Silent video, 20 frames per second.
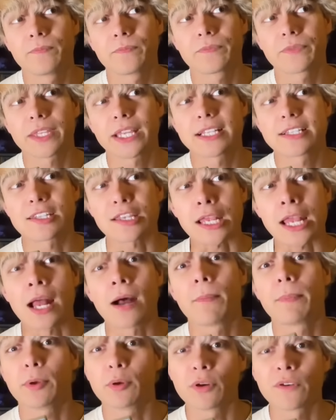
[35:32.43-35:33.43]
It's a
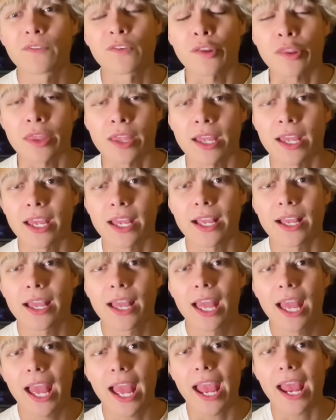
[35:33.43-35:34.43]
beautiful thing,
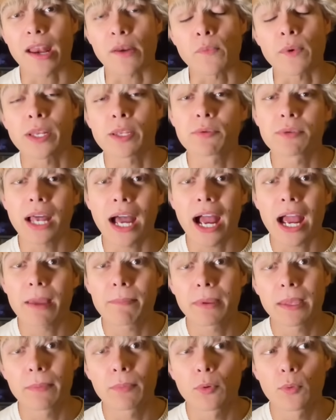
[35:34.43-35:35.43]
and when you die,
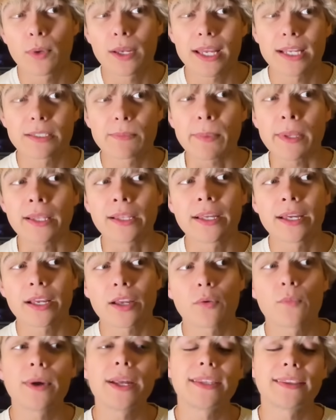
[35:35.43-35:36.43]
people will get to be like,
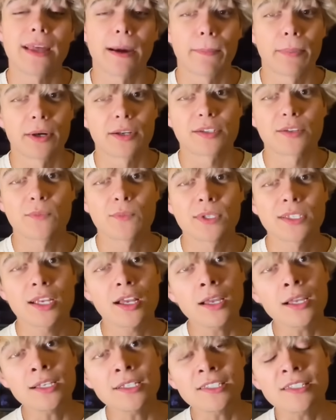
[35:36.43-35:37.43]
wait, that person was
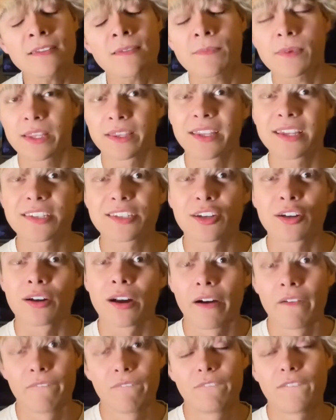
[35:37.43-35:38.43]
awesome. Unless you're
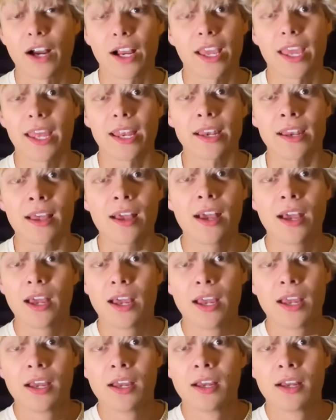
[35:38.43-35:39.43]
a fucking
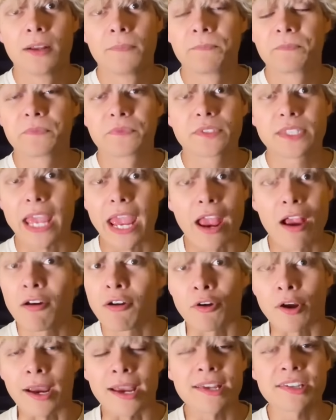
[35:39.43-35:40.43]

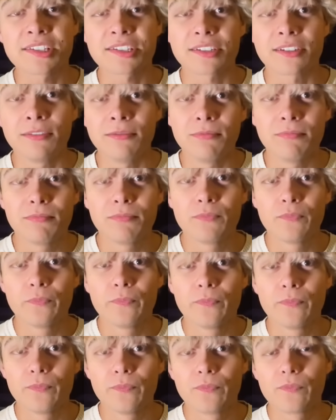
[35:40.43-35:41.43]
terrorist,
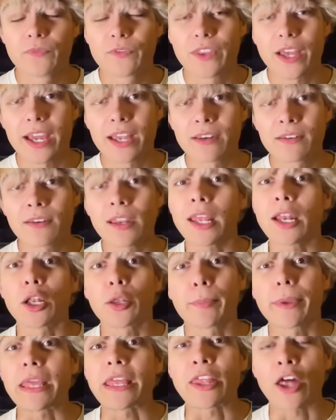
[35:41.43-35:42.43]
then it'll
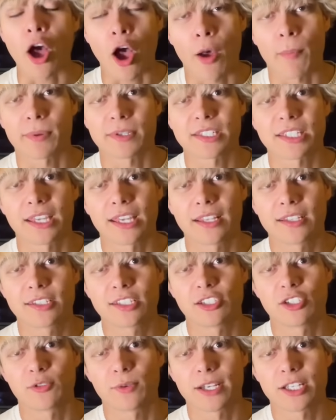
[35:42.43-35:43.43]
be the opposite
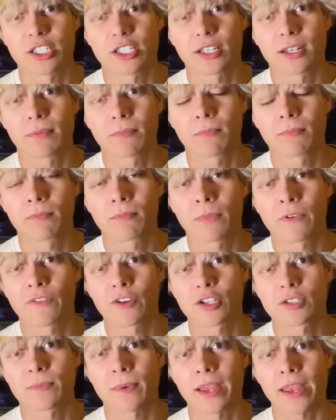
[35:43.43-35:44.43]
situation, and
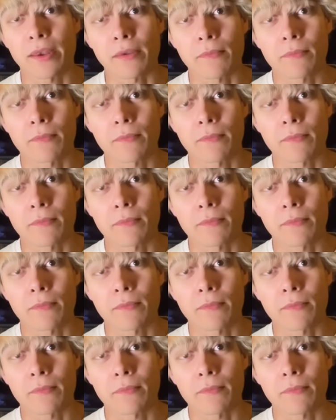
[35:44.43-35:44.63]
motherfuckers might